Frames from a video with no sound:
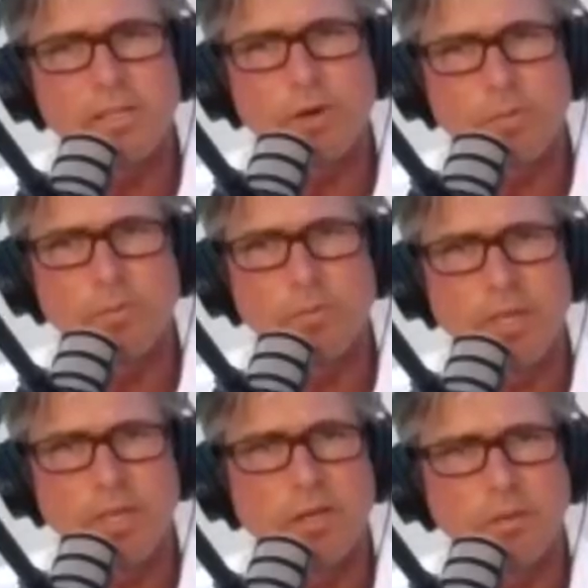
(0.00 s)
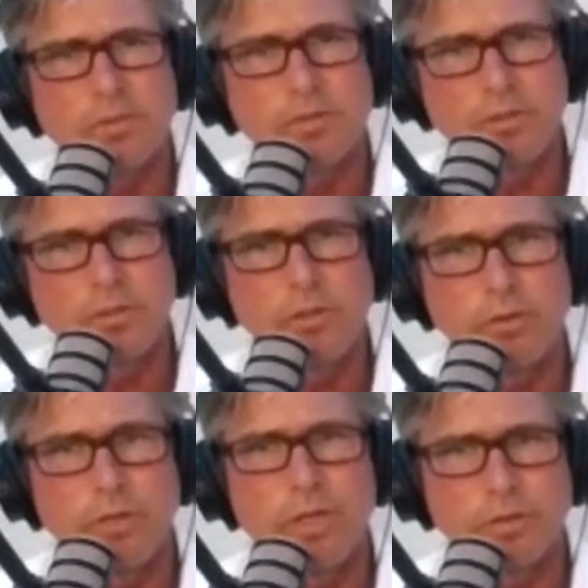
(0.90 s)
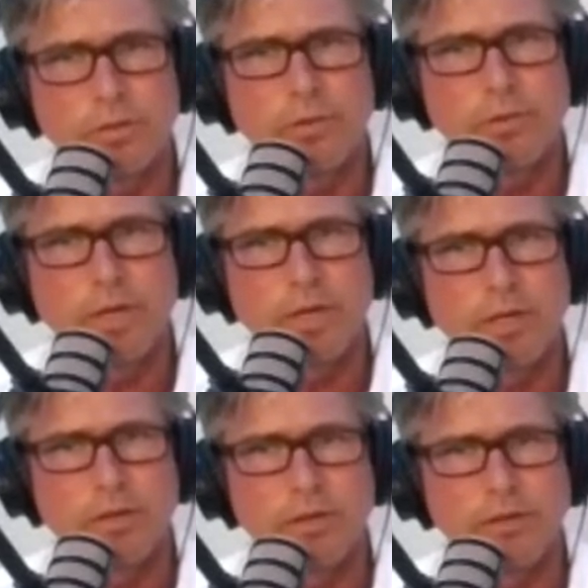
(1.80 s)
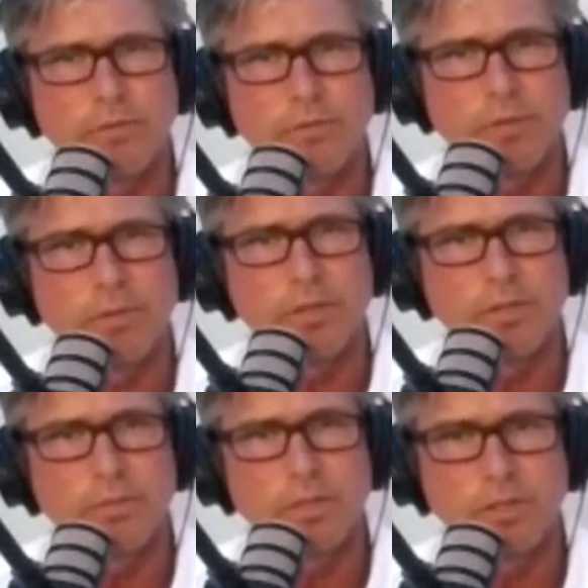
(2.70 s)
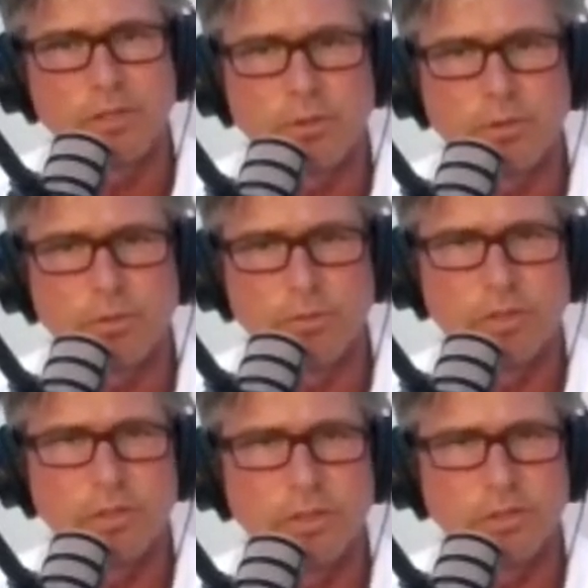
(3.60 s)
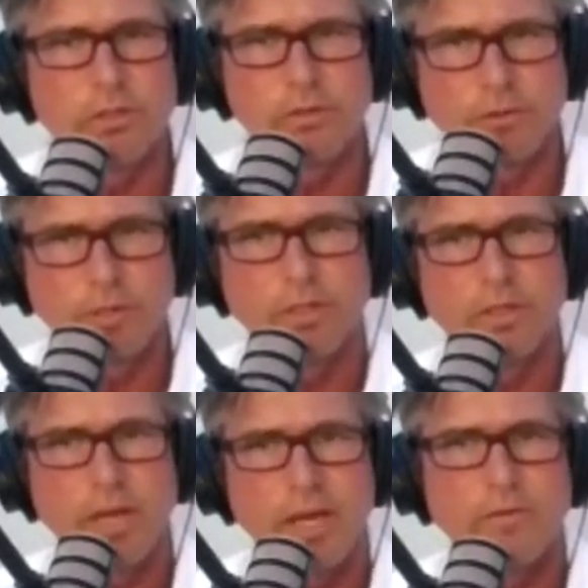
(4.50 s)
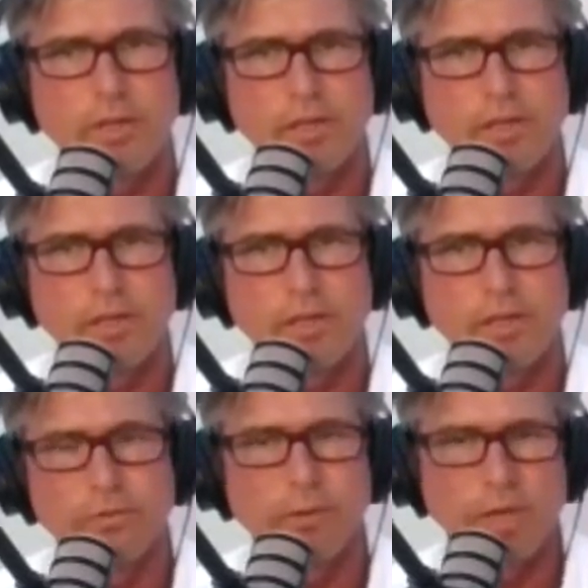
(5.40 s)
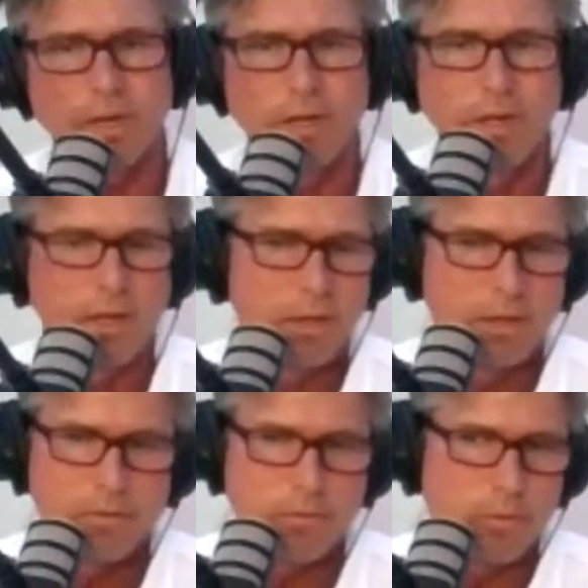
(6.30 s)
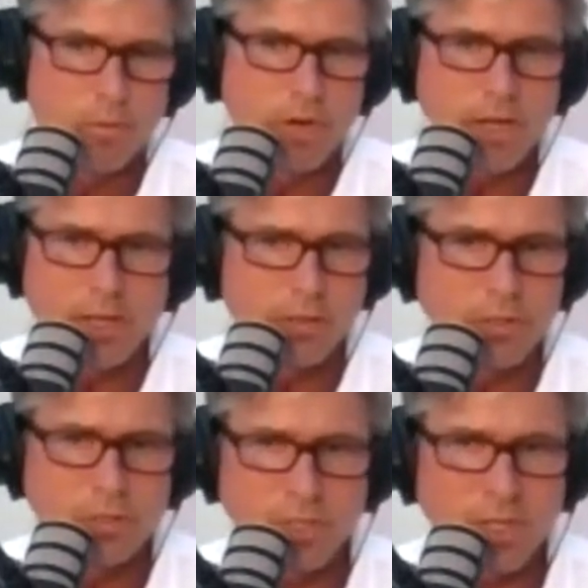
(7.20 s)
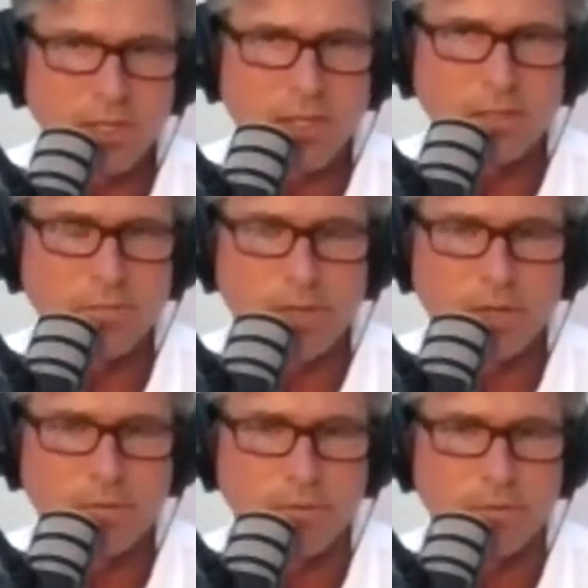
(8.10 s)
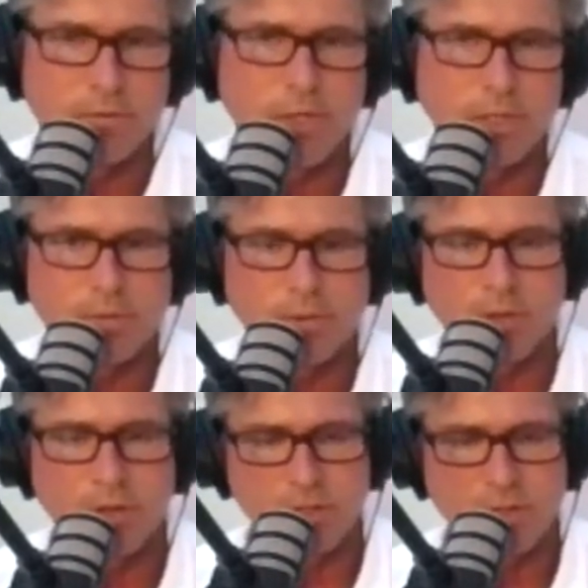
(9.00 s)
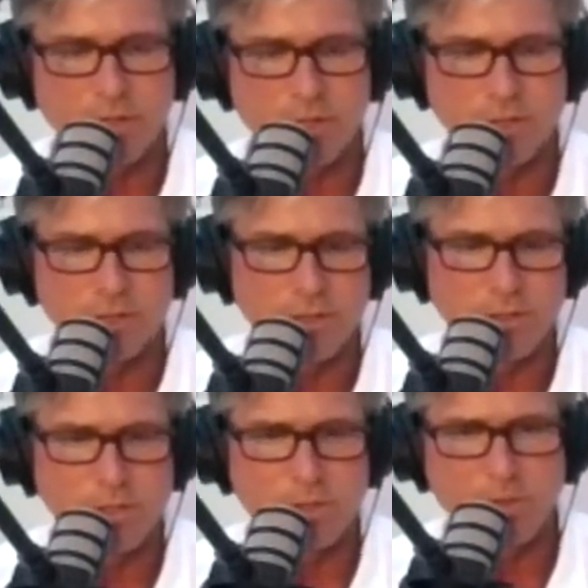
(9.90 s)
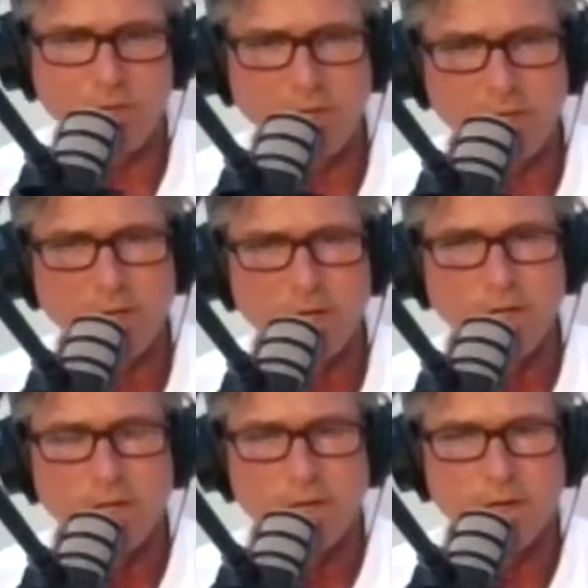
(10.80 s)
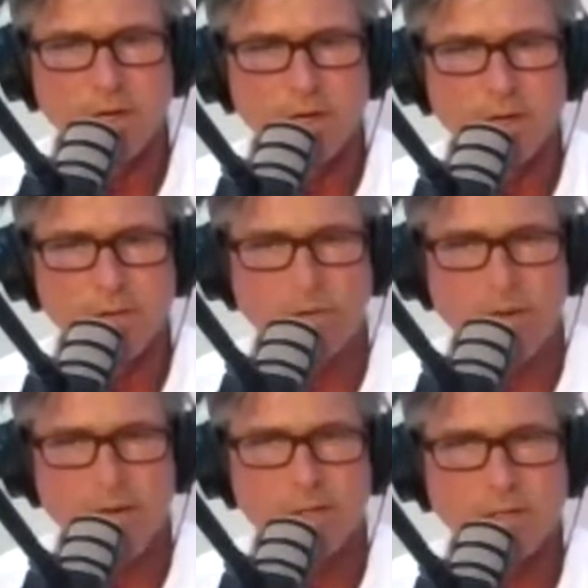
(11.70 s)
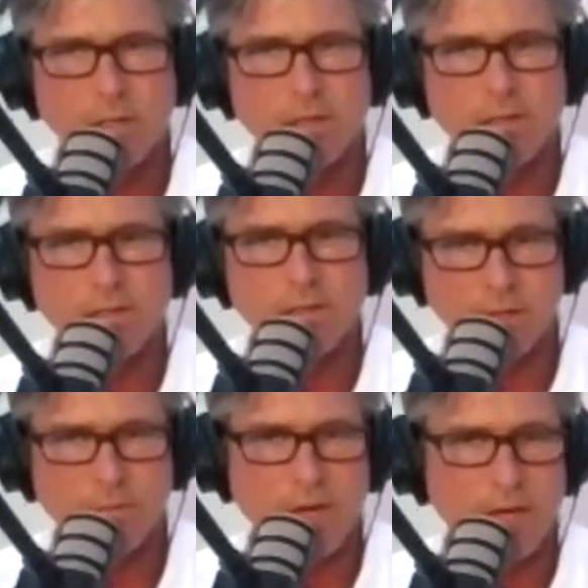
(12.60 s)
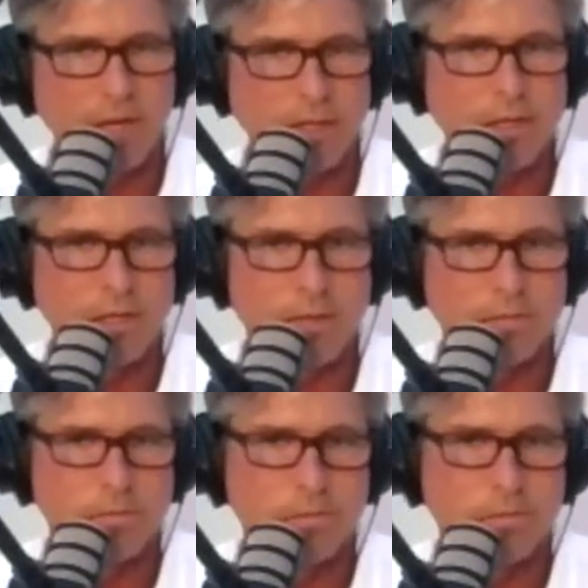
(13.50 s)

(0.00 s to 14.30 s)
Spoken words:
probably helped you get through that grief, maybe, because you were busying yourself into advocating for him. And from what I understand by reading some of the things that you'd sent me, that young man ended up